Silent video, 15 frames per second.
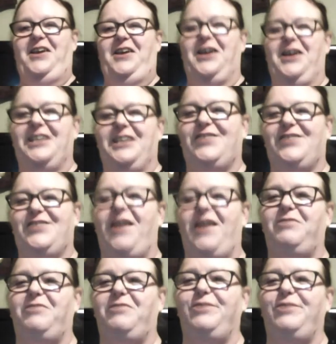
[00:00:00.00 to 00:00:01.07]
Scrape
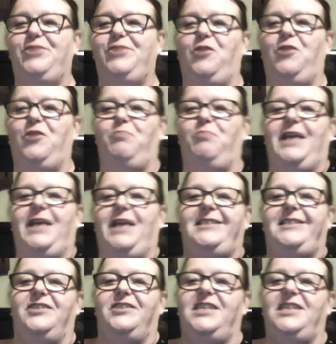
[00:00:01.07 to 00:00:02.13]
some toothpaste
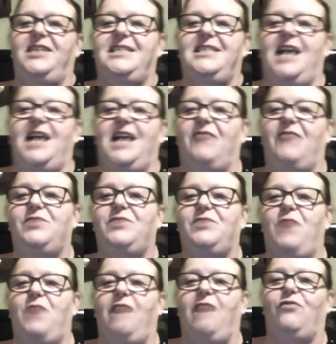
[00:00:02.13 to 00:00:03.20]
on the inside of his
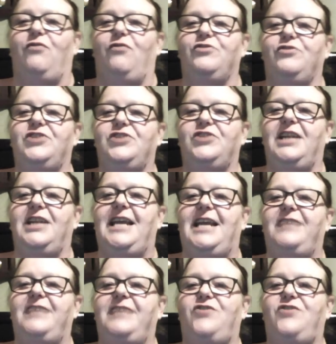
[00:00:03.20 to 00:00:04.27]
wife fronts and let it
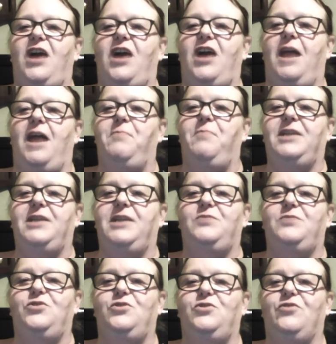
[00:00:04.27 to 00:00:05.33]
dry. Pixie
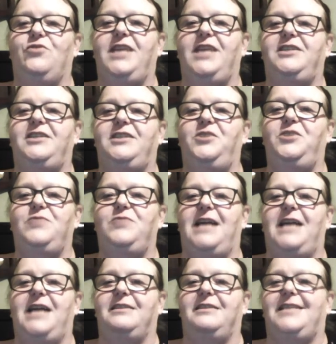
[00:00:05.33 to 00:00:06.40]
will create a new
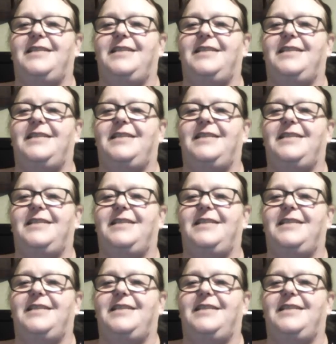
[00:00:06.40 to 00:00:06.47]
dance.